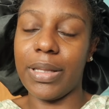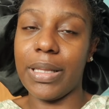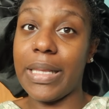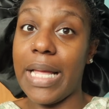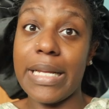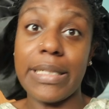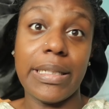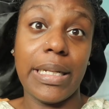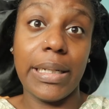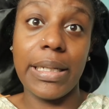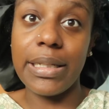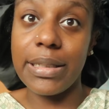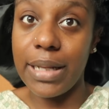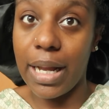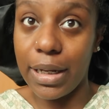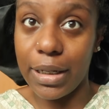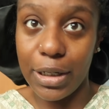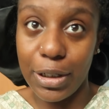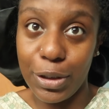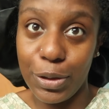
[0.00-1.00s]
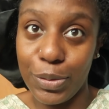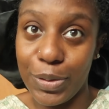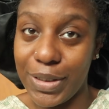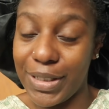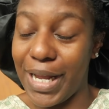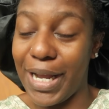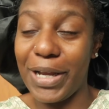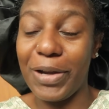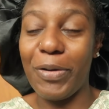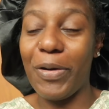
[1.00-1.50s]
That's the least I can do
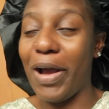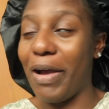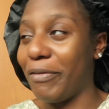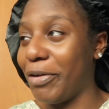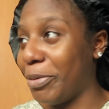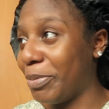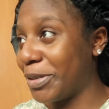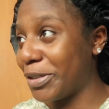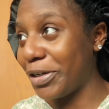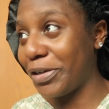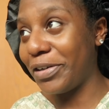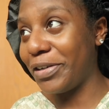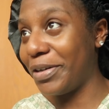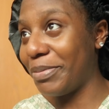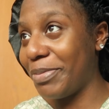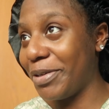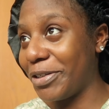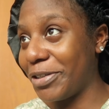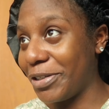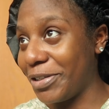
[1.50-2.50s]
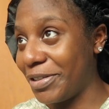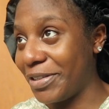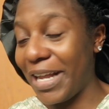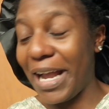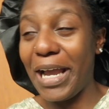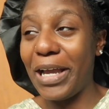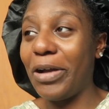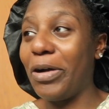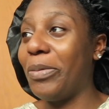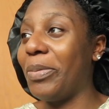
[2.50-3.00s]
because I ain't gonna have no maternity pictures.
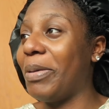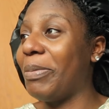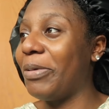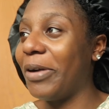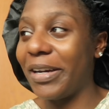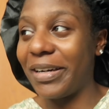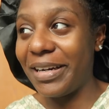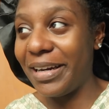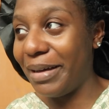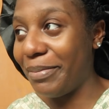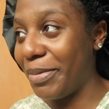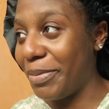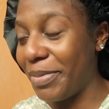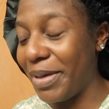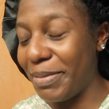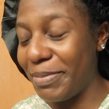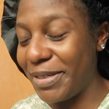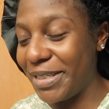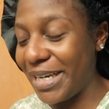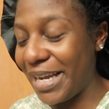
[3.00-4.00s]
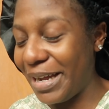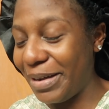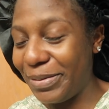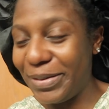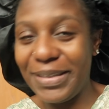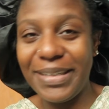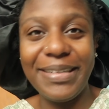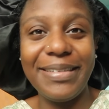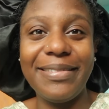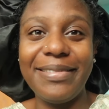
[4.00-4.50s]
I ain't gonna be pregnant at my baby
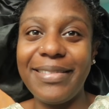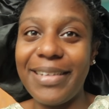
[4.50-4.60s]
shower.